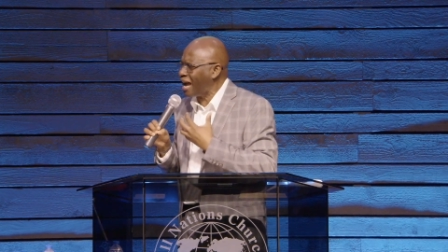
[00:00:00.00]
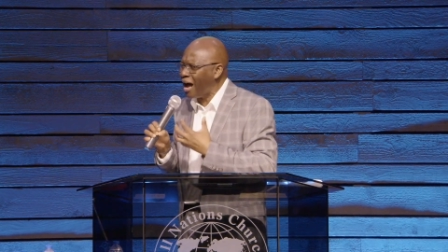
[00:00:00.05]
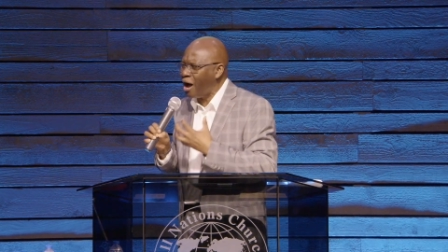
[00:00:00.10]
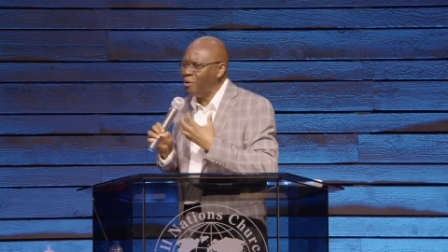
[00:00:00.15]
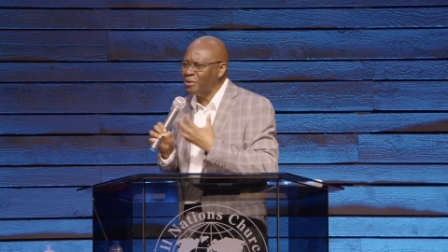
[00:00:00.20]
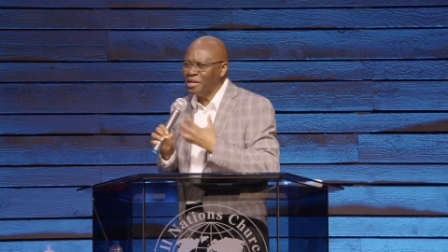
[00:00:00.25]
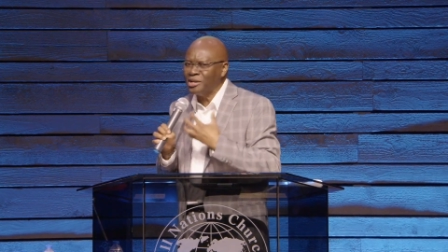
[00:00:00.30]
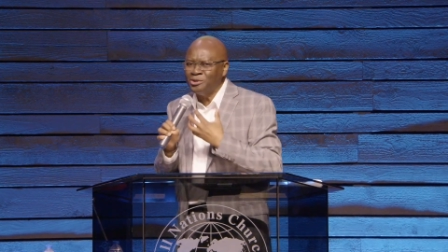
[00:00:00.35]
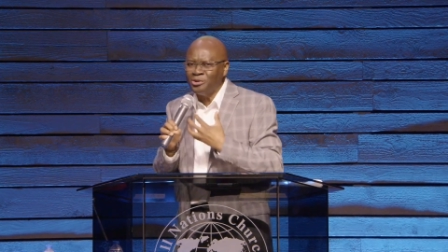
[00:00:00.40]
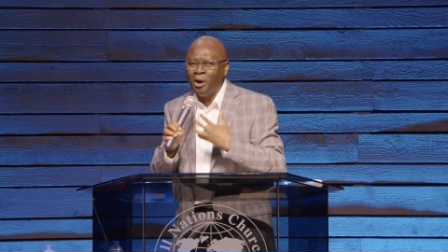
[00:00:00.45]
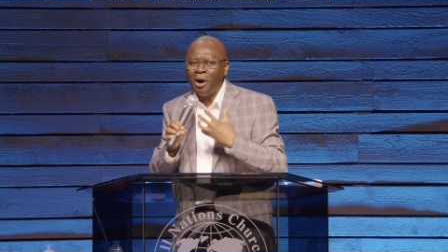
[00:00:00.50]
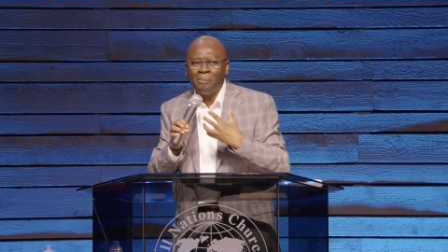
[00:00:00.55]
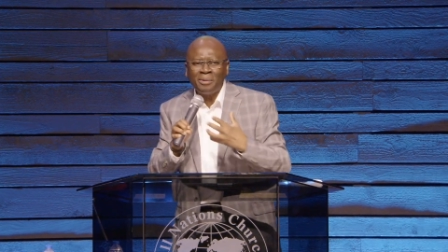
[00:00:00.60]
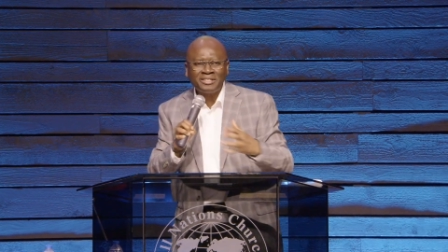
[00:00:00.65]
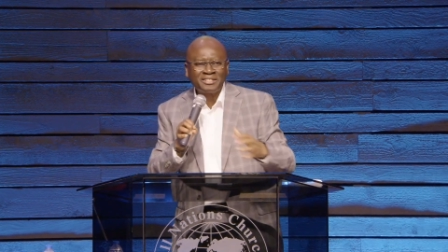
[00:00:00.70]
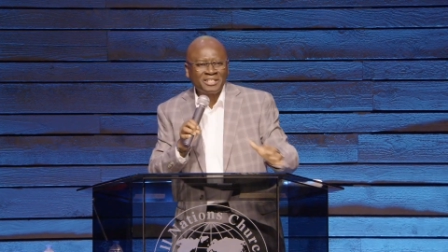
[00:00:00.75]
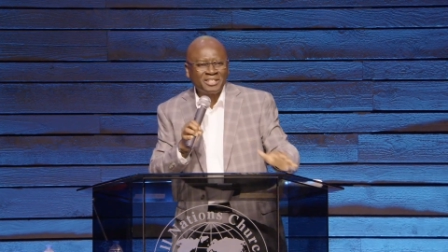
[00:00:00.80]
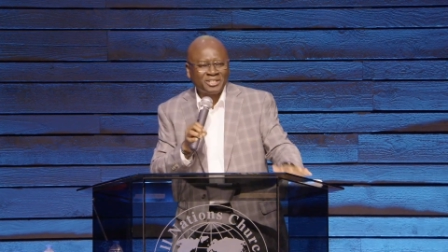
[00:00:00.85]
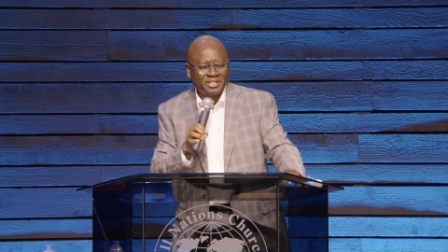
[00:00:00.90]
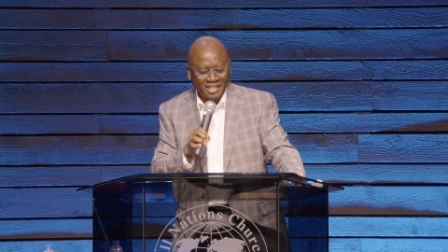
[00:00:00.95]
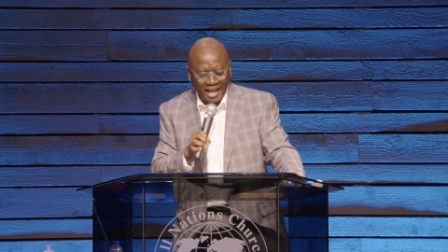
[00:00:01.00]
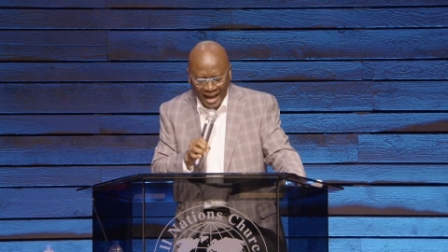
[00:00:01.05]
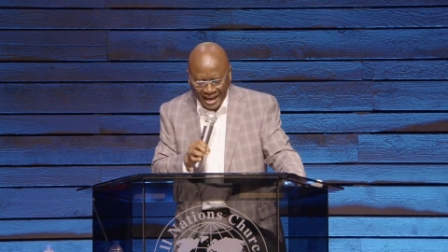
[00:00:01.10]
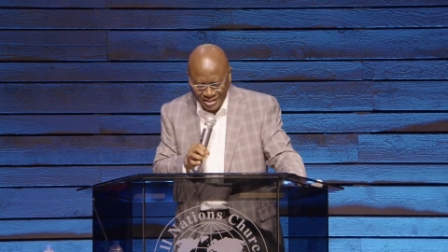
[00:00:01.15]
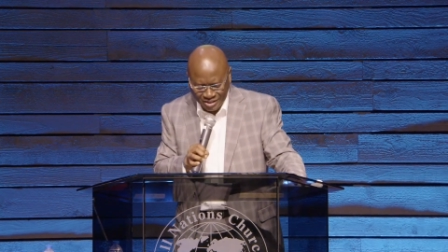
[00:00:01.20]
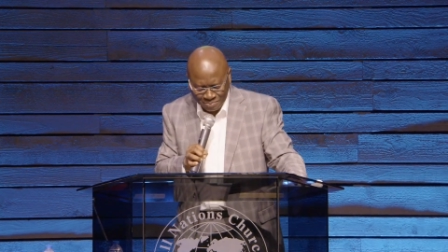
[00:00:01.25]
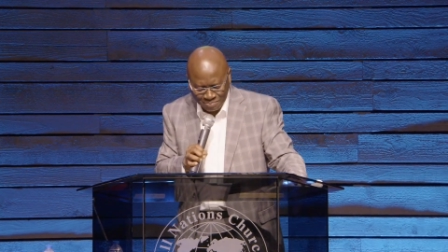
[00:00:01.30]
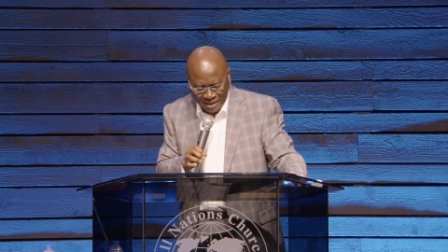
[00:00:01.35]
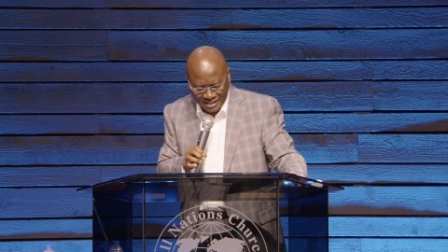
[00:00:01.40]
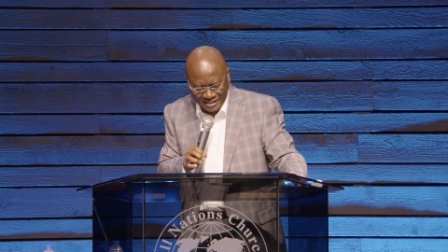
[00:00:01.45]
how enormous this
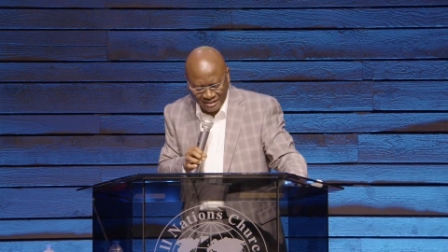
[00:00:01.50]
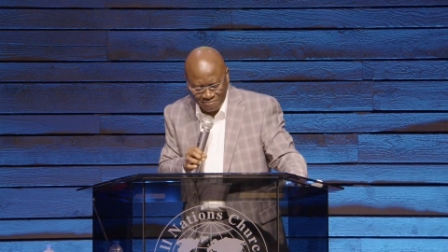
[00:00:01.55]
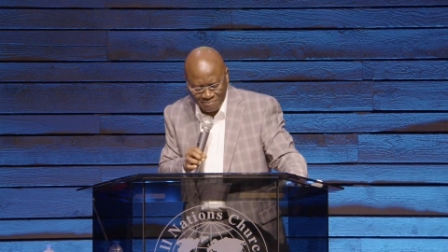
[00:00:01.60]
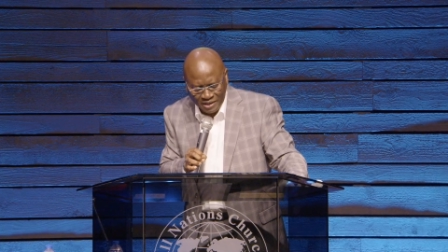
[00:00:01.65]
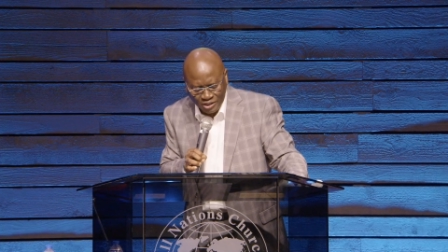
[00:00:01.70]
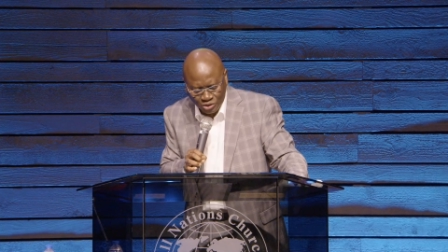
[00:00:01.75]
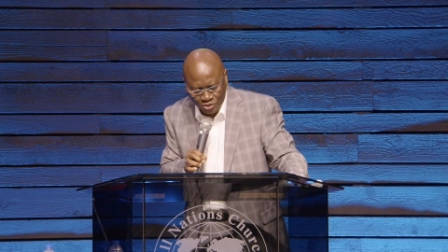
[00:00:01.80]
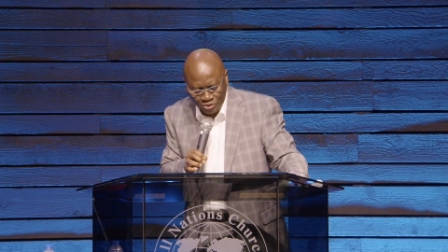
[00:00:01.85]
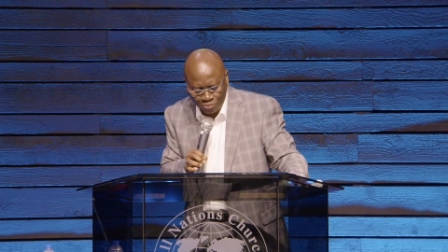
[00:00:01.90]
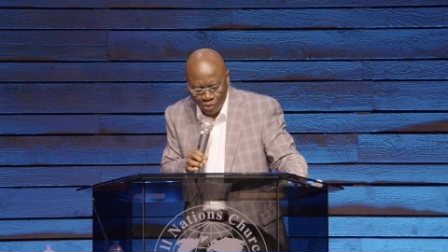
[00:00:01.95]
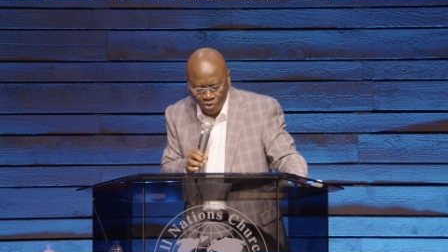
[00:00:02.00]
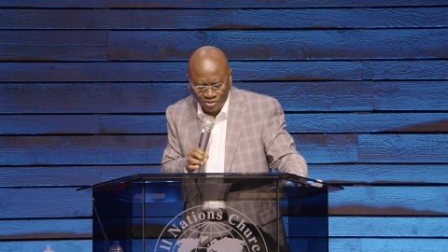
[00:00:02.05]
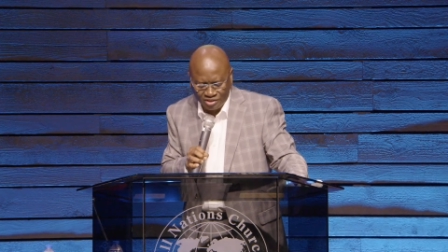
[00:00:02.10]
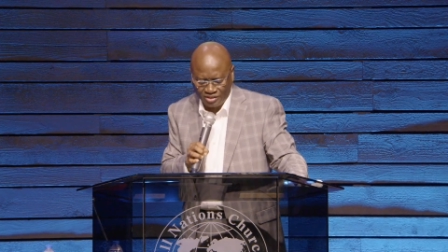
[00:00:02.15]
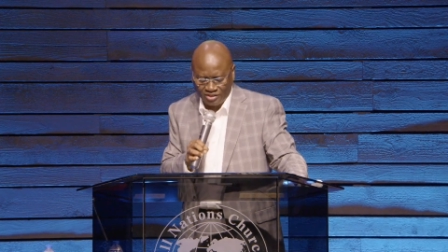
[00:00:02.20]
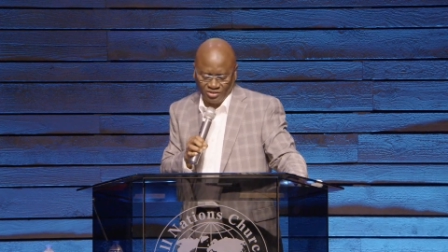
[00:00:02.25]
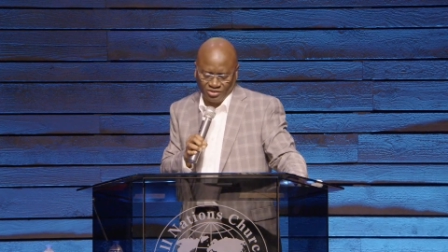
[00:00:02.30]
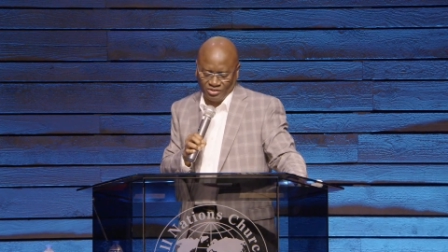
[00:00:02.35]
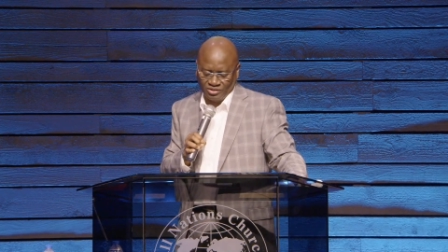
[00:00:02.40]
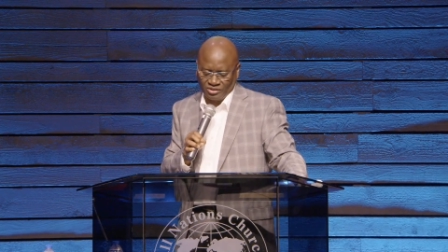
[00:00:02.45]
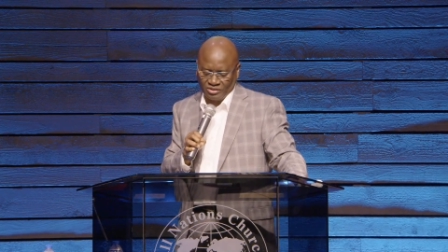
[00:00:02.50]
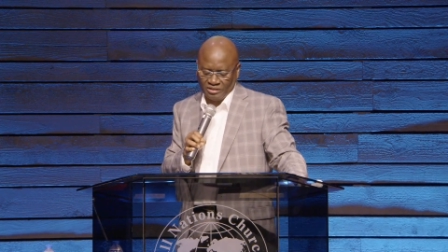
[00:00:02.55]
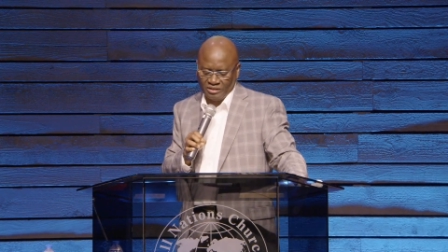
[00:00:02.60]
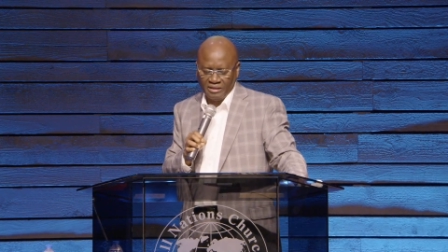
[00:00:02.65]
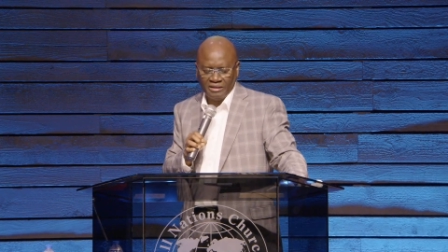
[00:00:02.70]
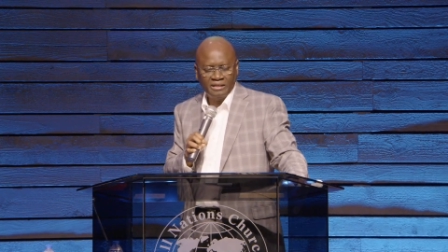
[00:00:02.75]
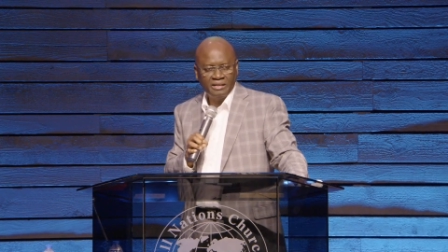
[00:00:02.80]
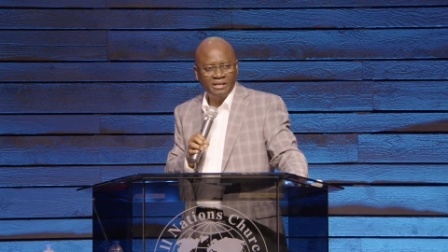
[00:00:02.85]
task must have been to Moses.